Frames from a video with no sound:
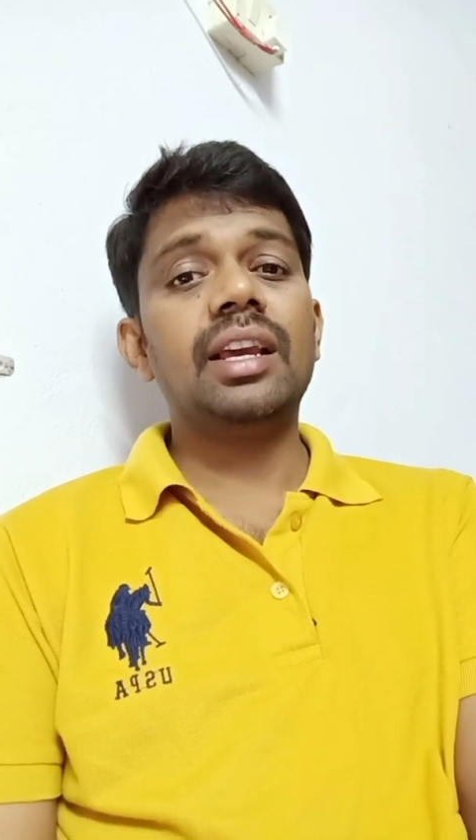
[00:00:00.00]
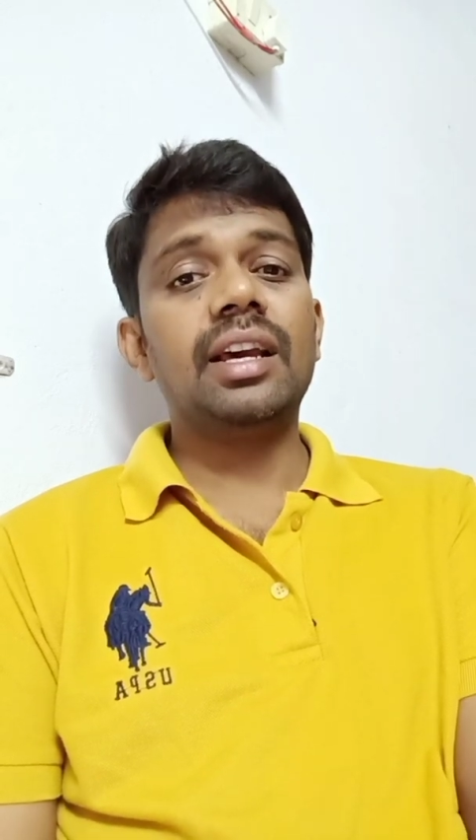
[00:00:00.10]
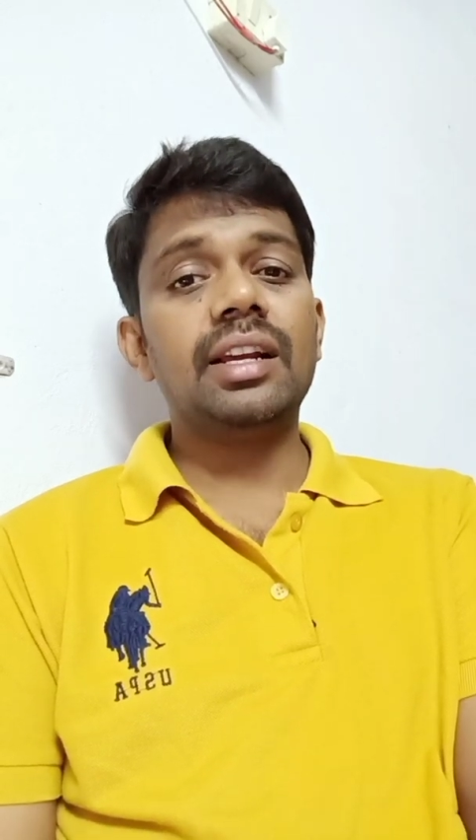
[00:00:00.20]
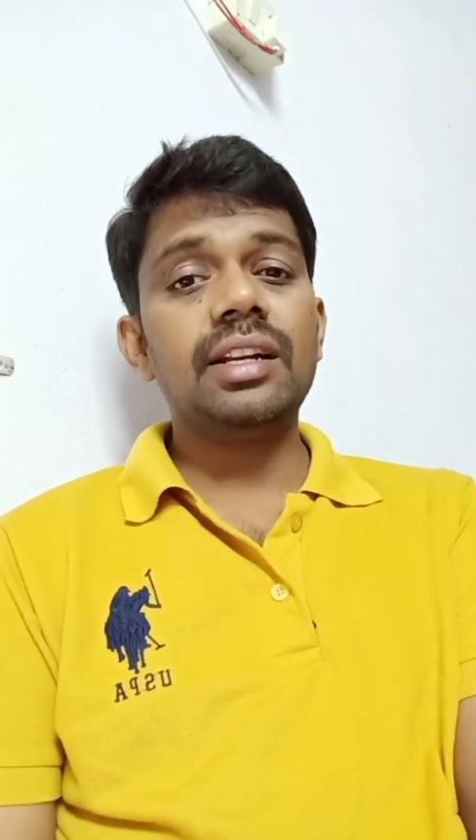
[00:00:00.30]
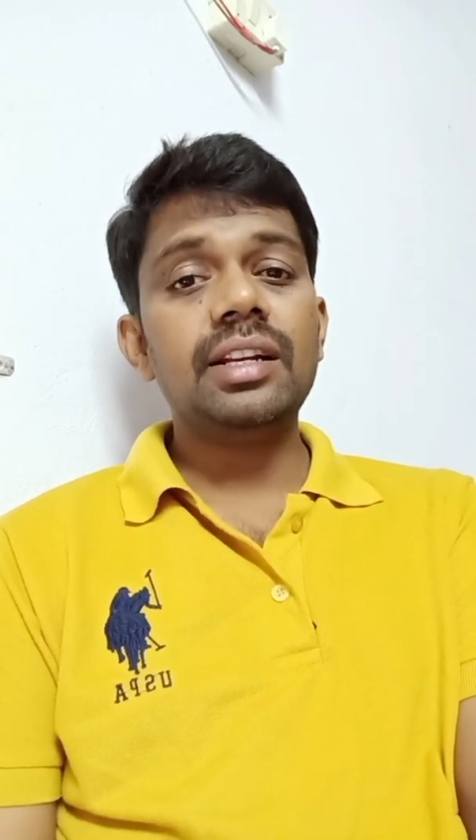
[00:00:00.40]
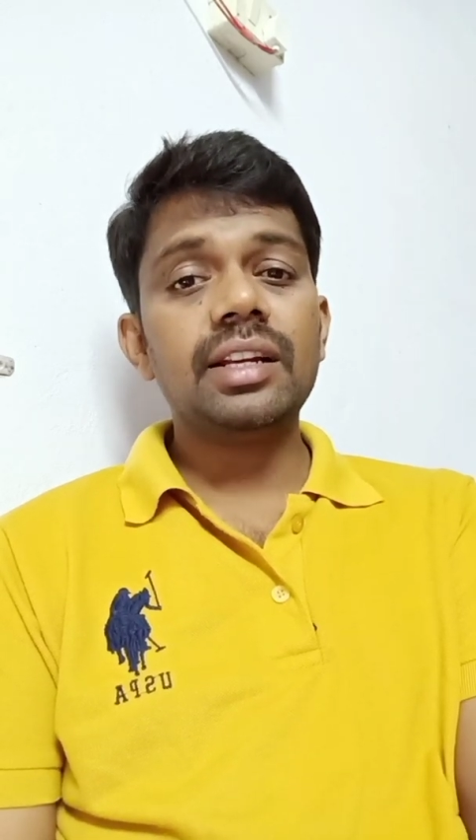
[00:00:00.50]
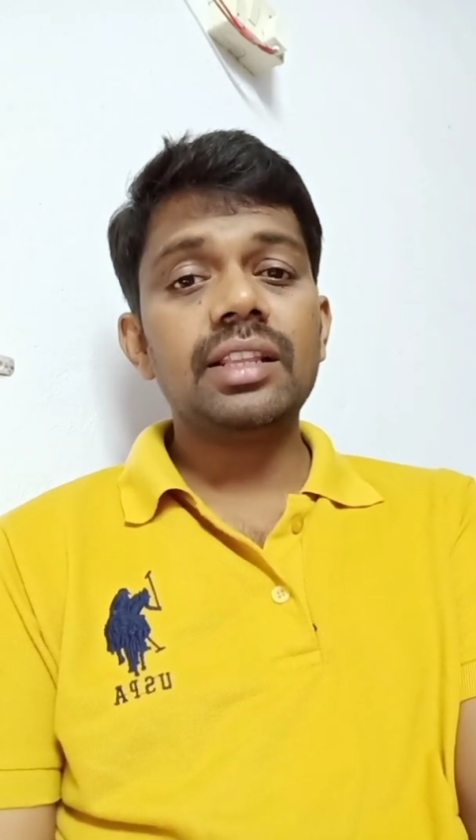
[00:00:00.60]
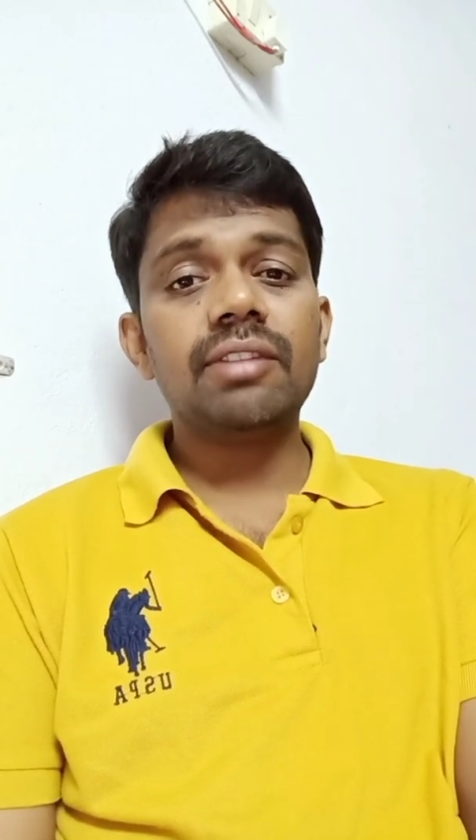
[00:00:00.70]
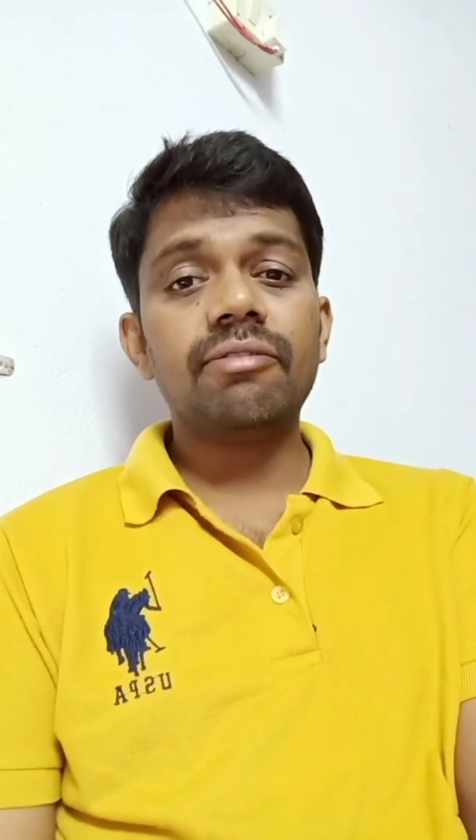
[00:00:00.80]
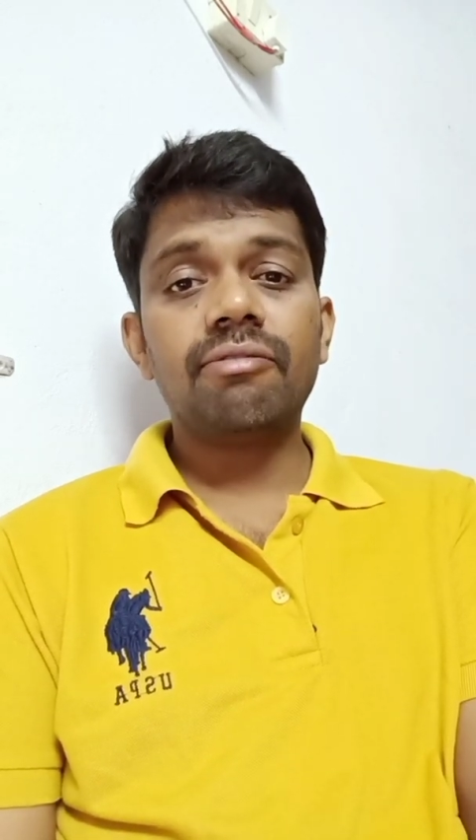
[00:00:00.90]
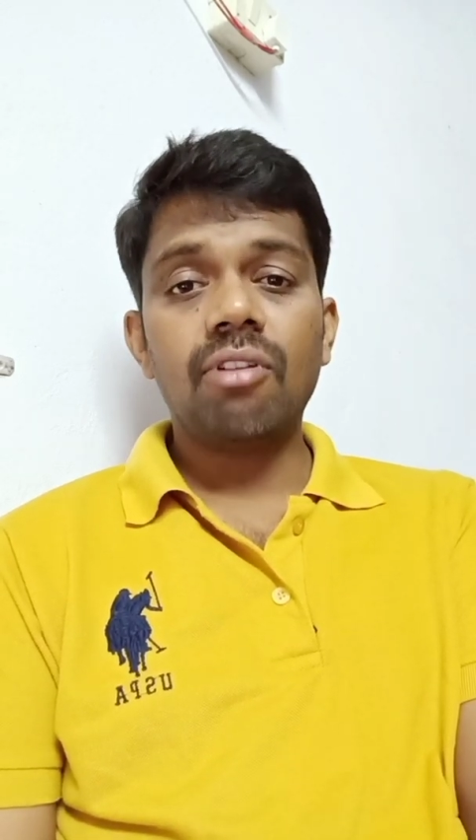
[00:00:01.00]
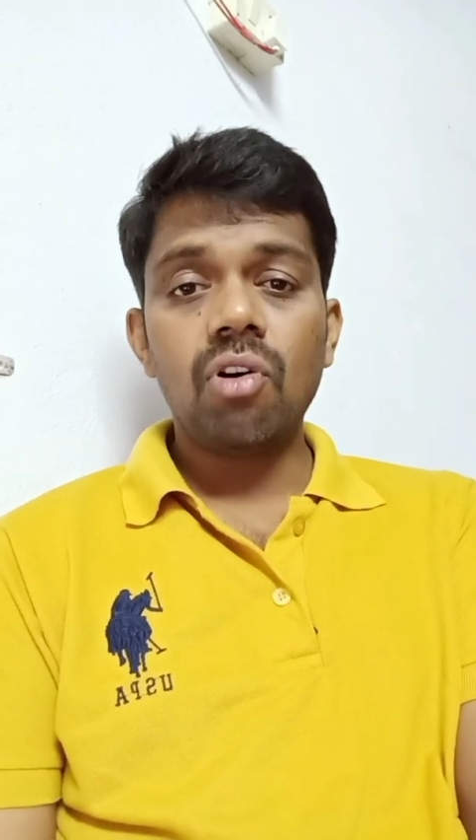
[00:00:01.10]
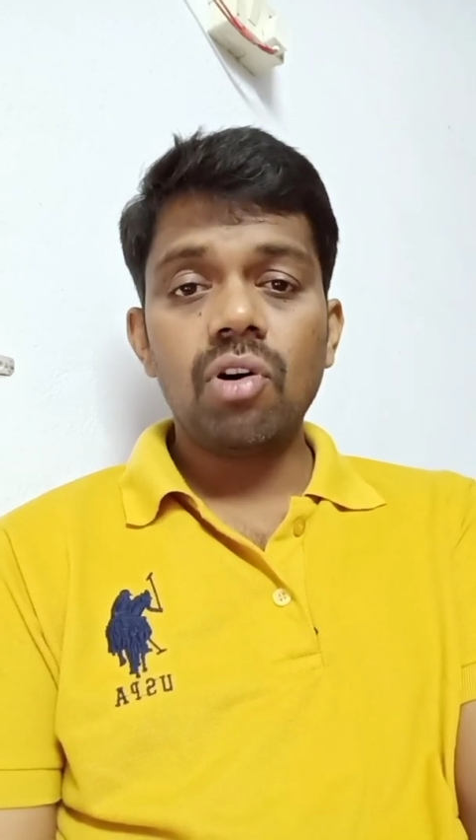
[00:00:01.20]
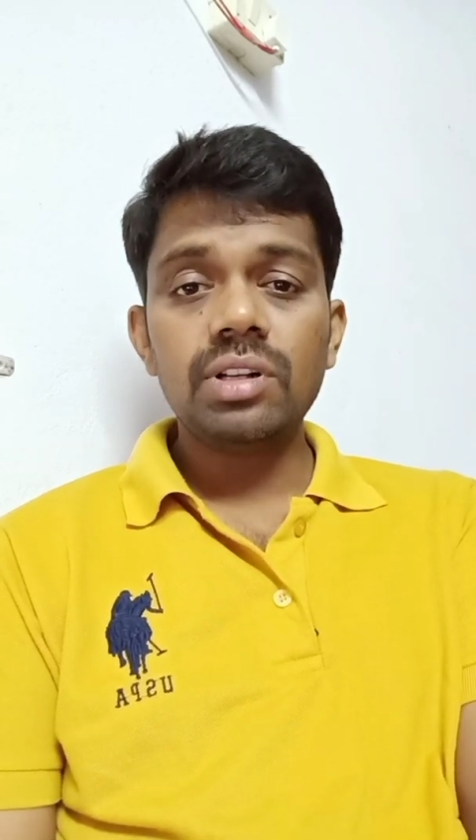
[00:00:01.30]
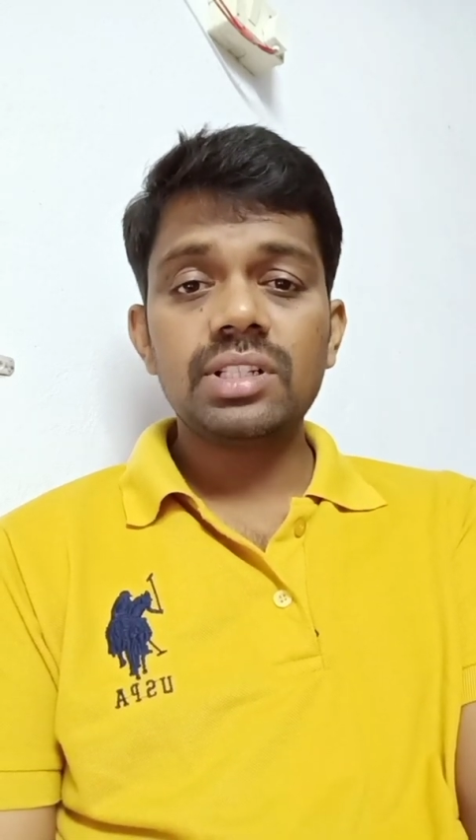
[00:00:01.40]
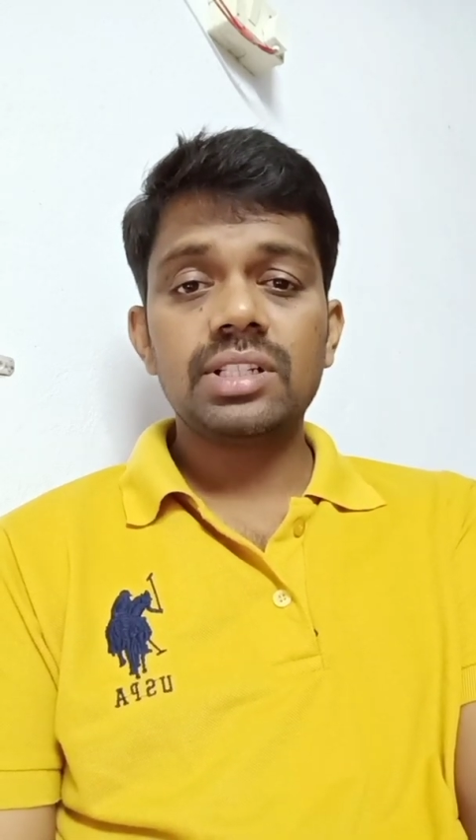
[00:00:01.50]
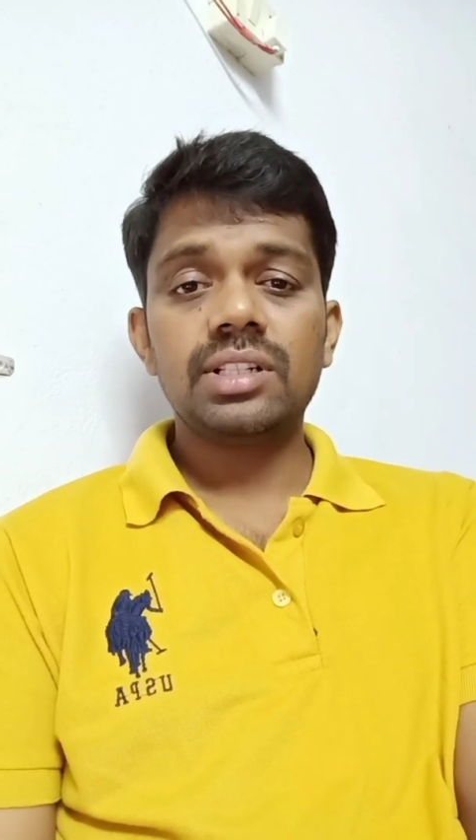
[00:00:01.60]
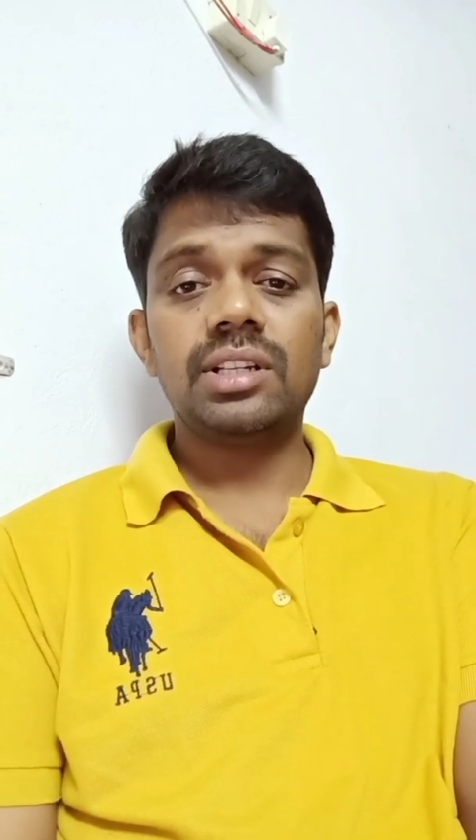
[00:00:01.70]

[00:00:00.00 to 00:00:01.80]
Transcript: return the false